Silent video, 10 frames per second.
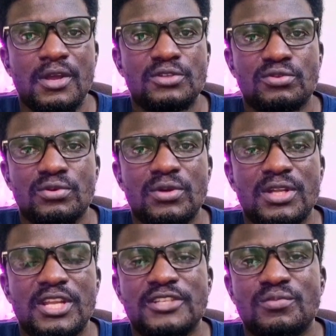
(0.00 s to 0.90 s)
So
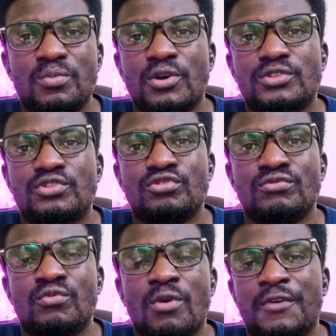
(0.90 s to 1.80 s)
there's more
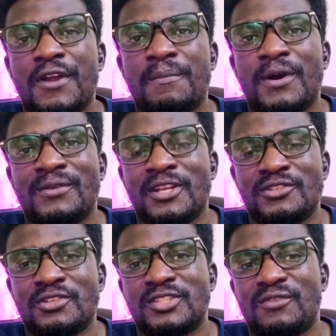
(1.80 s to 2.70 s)
to worry about than
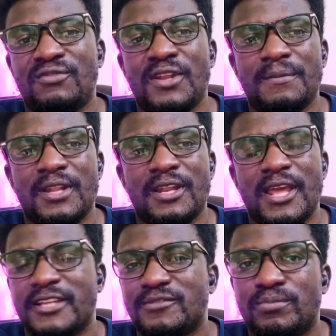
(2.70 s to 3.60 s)
just the flame in an
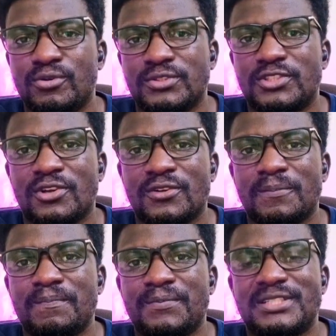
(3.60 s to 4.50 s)

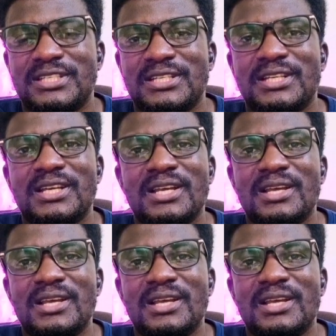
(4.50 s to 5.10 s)
explosion scene.